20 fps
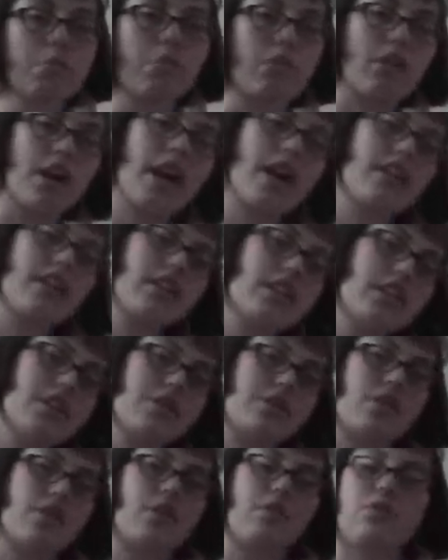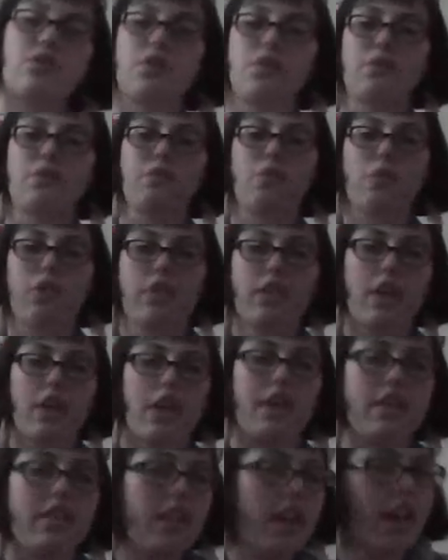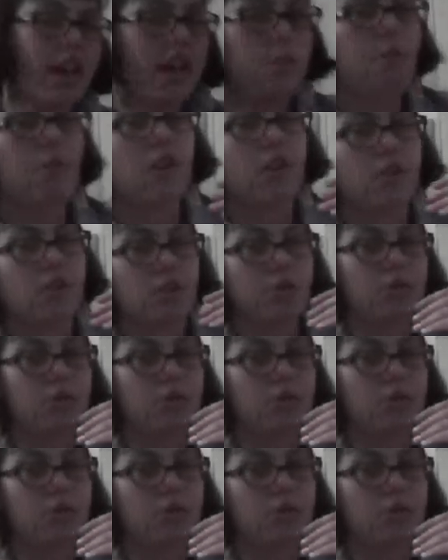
morality, so on and so forth. They want